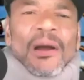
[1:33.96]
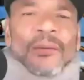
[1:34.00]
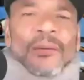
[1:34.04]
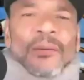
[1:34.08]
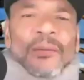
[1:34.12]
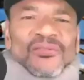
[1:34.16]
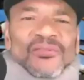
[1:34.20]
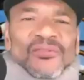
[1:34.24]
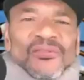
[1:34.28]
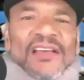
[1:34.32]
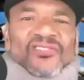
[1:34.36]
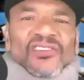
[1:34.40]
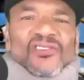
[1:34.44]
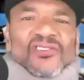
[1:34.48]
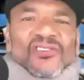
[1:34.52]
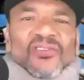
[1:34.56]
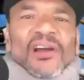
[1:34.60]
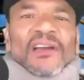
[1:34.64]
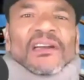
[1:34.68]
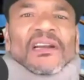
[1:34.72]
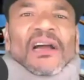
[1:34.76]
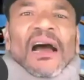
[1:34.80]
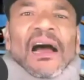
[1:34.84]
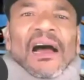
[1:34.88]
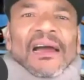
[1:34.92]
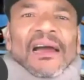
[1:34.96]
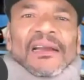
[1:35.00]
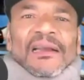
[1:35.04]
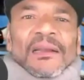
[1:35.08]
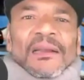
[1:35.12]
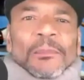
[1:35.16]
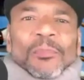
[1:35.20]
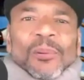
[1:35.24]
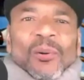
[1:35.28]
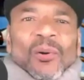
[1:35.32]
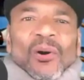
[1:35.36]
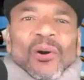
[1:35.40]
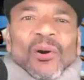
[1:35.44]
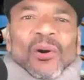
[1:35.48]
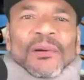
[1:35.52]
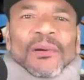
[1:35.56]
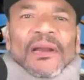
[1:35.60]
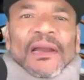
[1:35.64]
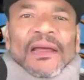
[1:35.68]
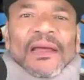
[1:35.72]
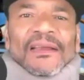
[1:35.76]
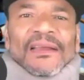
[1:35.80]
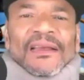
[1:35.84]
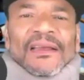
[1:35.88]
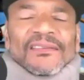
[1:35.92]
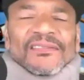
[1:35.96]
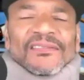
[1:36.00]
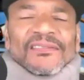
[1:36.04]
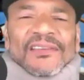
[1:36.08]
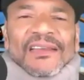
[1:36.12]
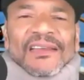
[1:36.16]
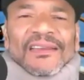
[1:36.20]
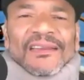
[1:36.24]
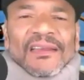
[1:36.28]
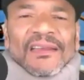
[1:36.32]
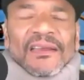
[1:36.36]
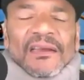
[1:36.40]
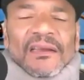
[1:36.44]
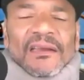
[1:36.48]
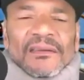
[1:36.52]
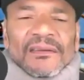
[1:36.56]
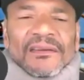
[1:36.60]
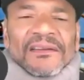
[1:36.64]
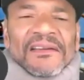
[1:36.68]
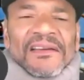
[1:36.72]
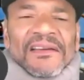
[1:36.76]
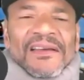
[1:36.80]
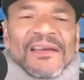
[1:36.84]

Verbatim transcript: I was actually trying to hide it, Paul, but I guess I can't.